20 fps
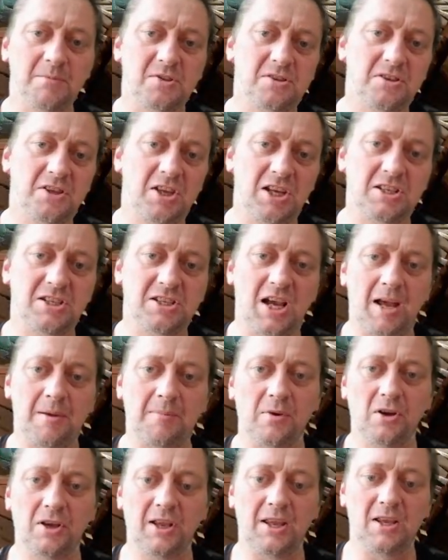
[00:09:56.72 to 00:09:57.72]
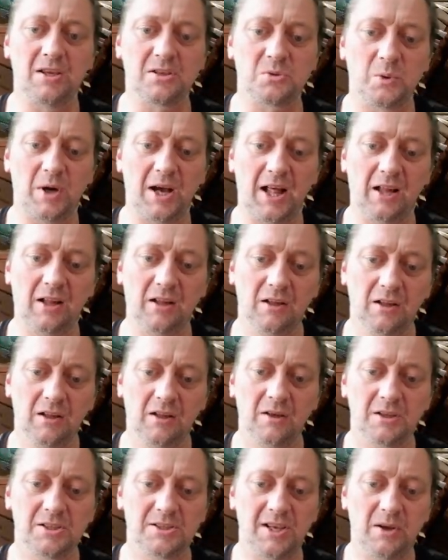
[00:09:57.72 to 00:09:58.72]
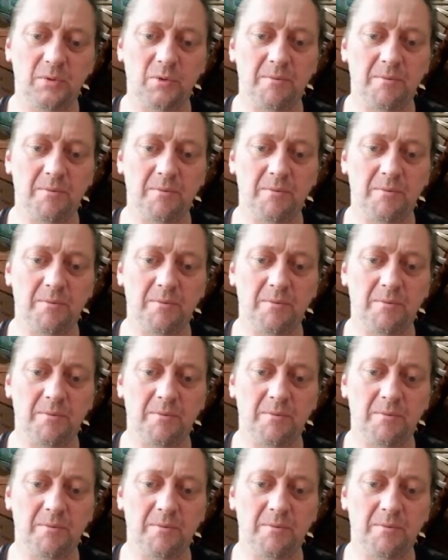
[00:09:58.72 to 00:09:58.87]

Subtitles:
times, 3rd time lucky as well.